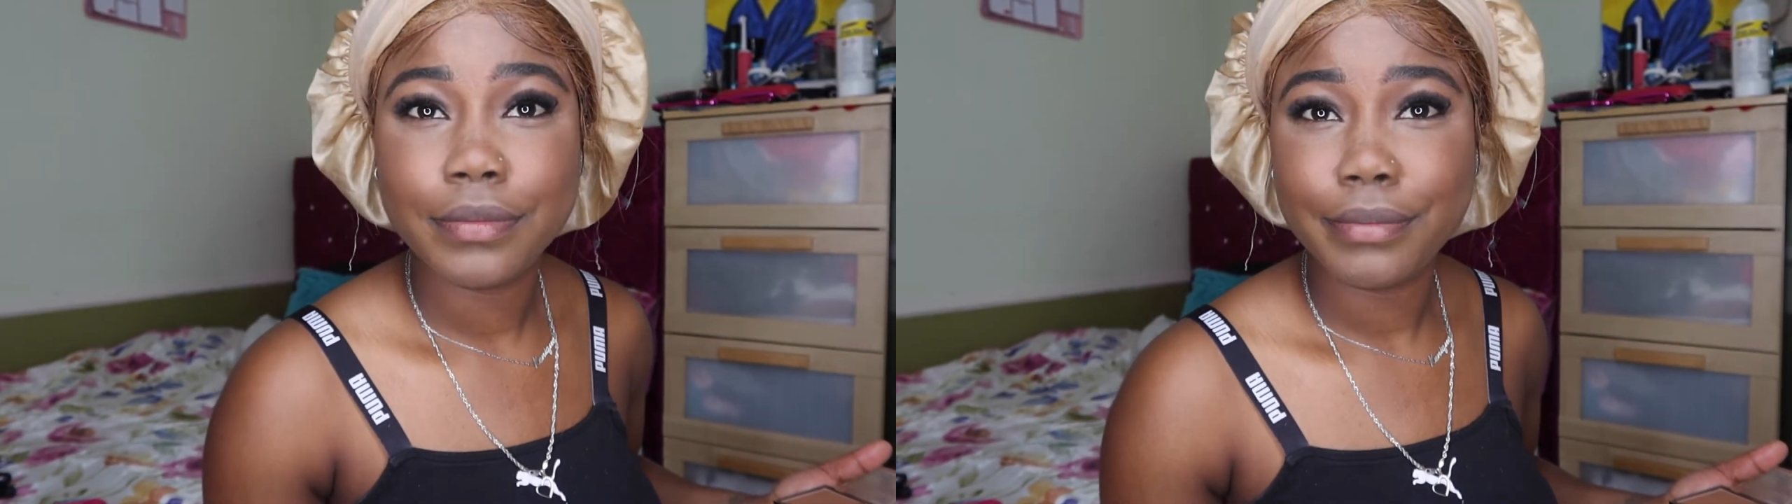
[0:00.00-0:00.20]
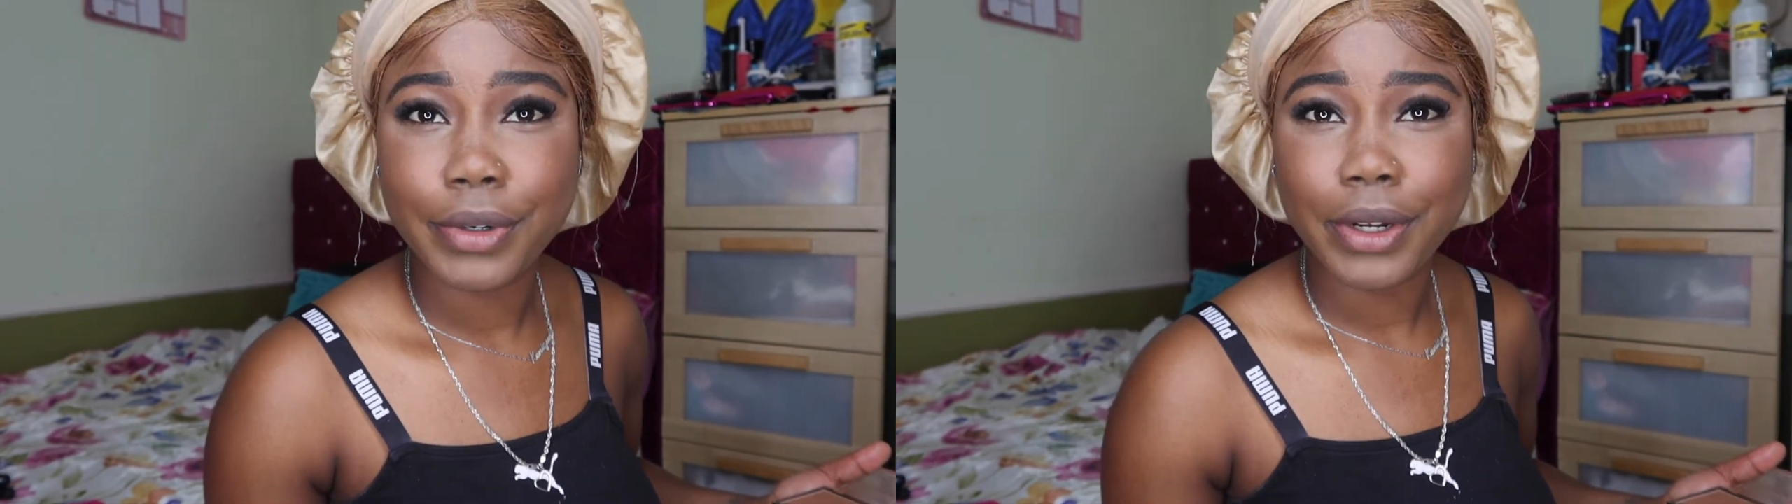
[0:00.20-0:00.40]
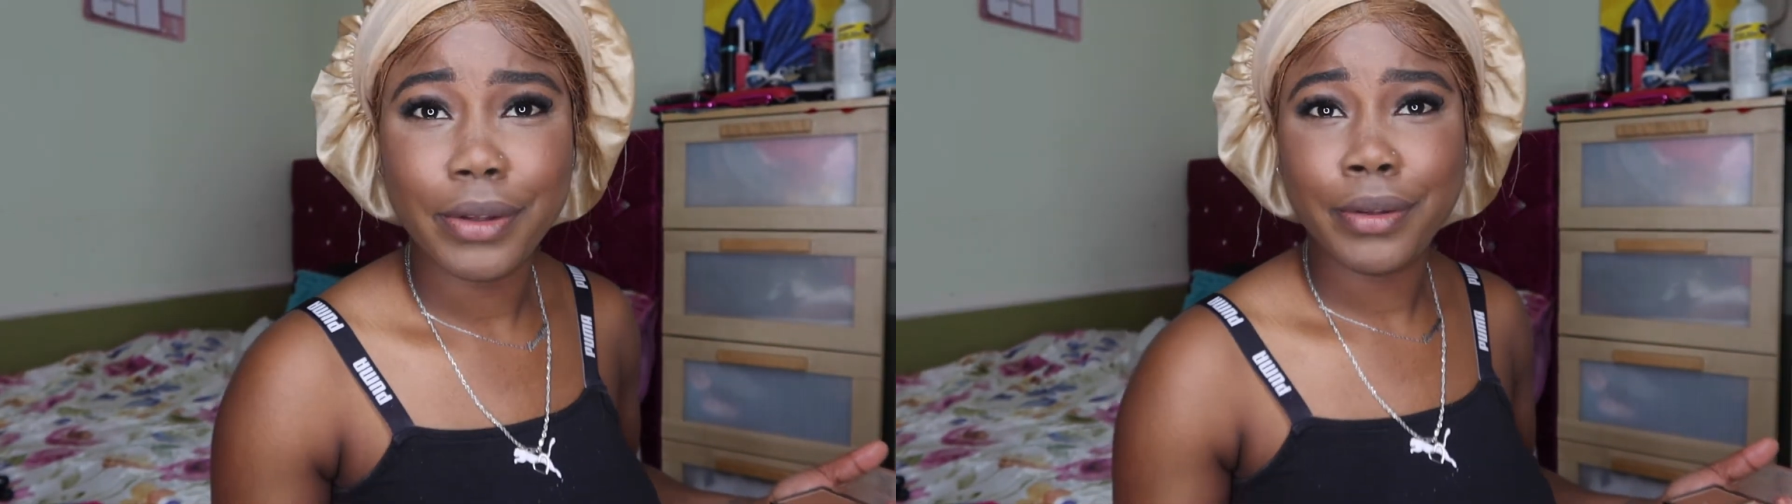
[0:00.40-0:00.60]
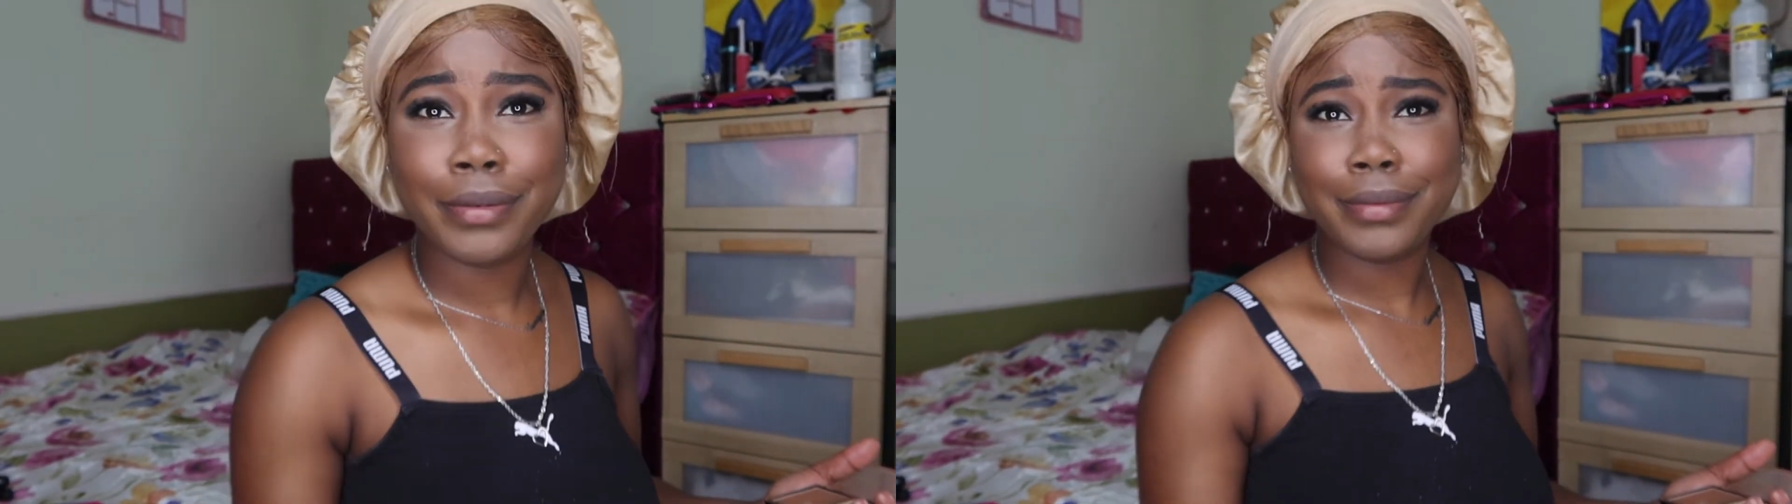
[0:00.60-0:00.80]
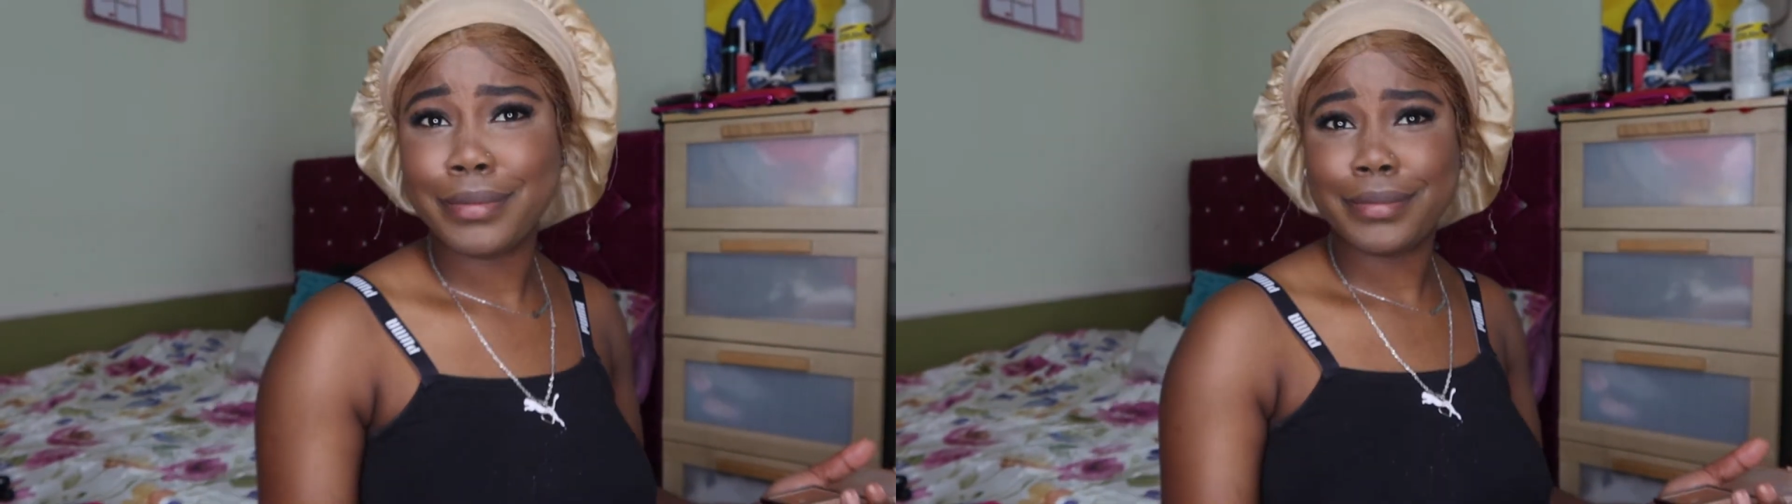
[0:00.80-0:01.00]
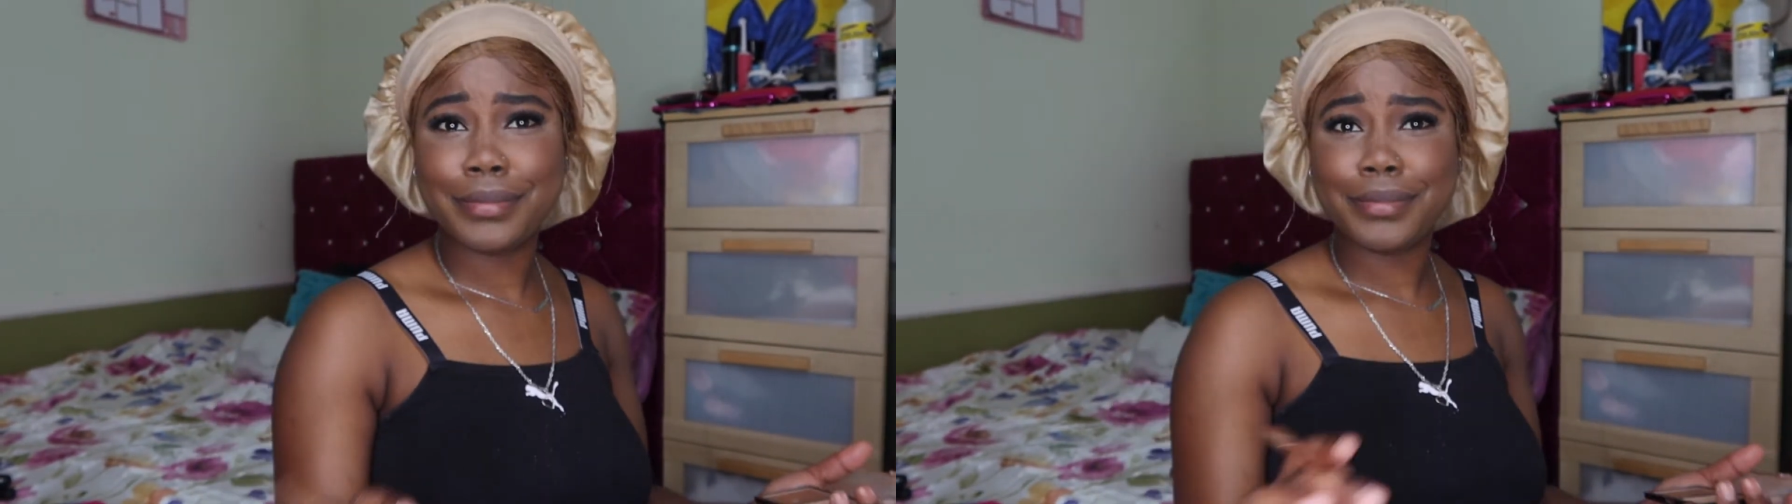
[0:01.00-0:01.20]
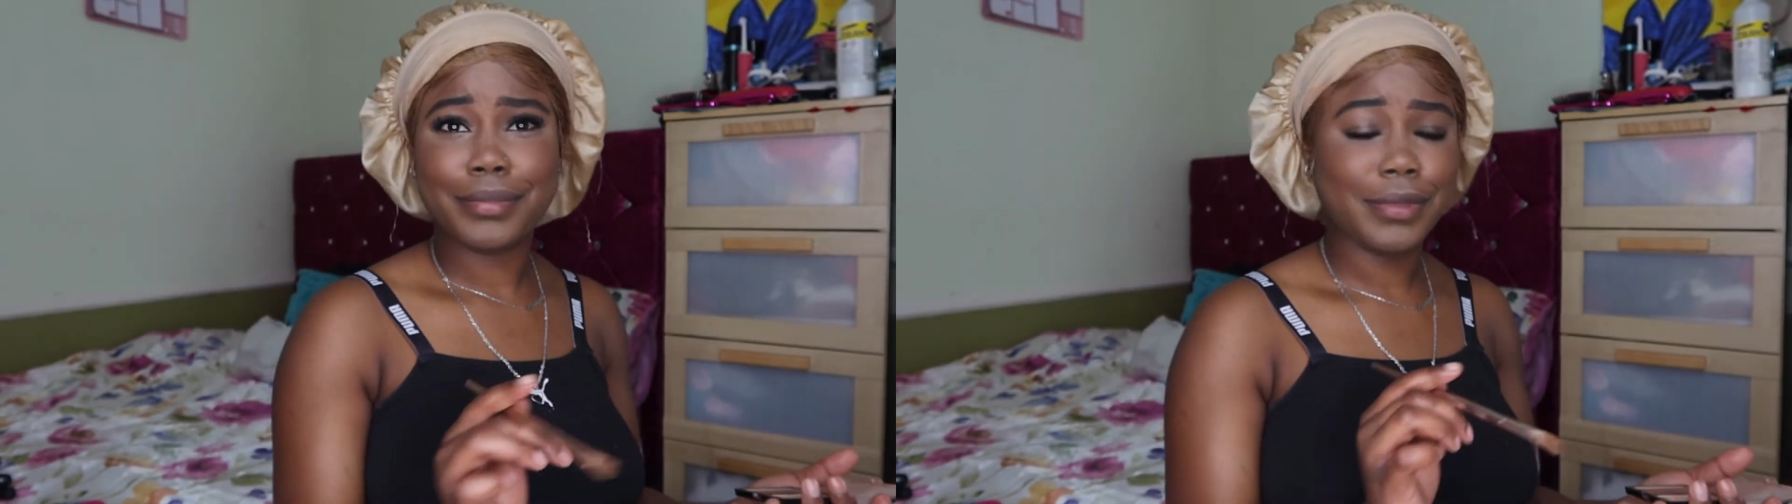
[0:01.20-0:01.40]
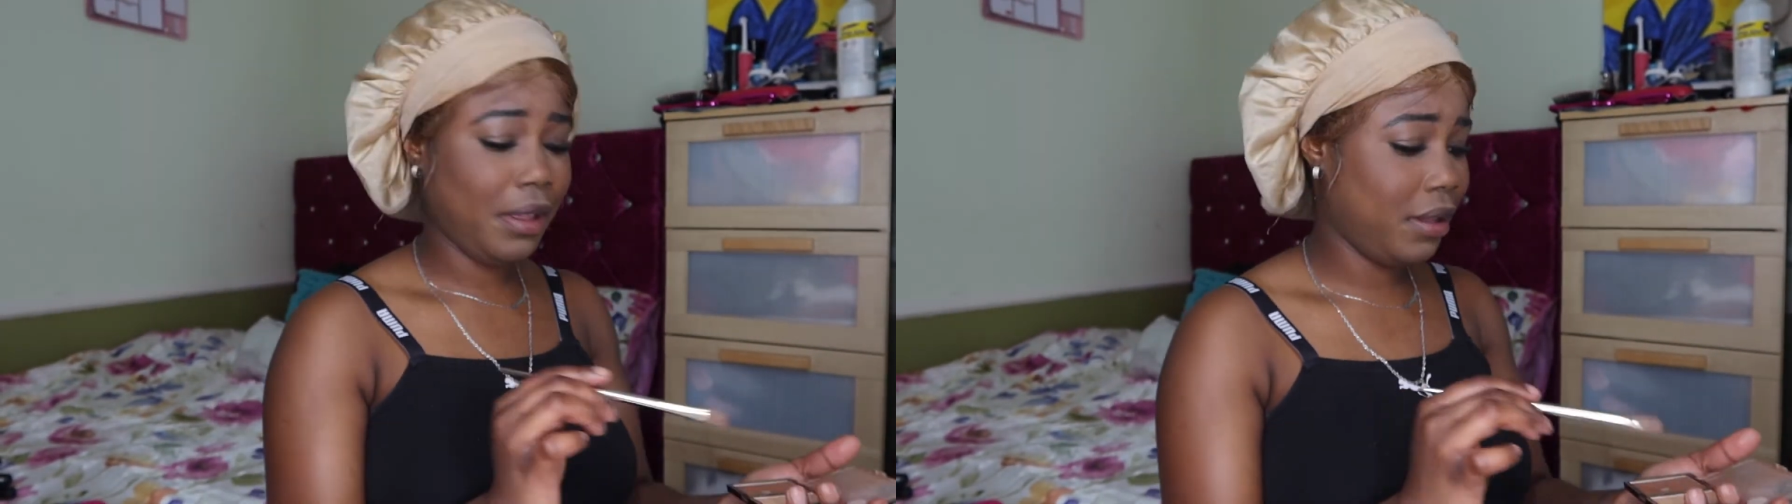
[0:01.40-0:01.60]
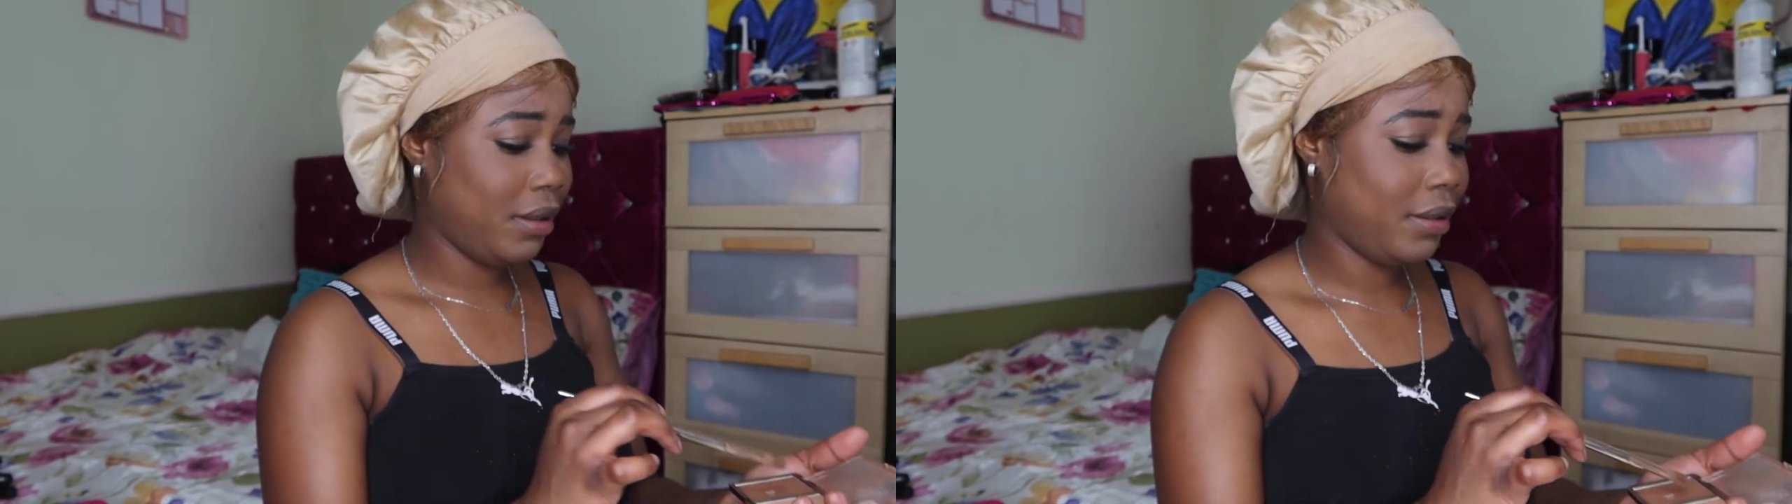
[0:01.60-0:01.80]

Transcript: Bro. Ugh,